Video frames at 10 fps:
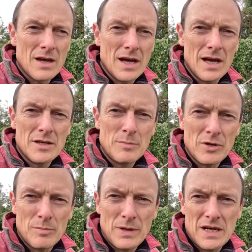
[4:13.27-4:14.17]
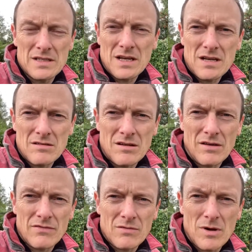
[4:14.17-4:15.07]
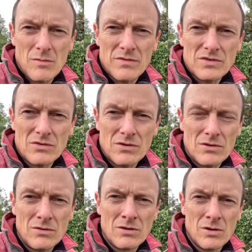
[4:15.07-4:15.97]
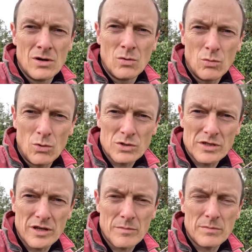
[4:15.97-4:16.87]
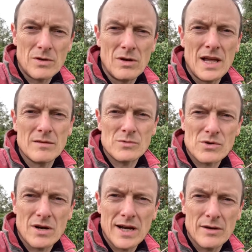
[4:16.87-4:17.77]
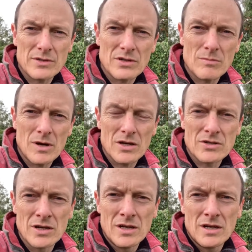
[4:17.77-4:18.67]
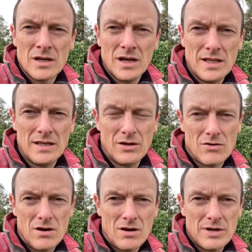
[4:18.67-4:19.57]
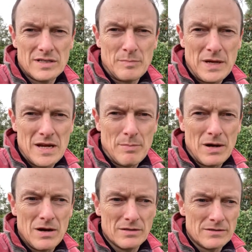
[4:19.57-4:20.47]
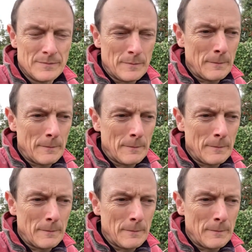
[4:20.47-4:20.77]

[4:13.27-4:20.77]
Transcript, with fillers: You put the peas in, cover them up with soil, water them, not let them dry out too much, and then they'll grow into pea plants.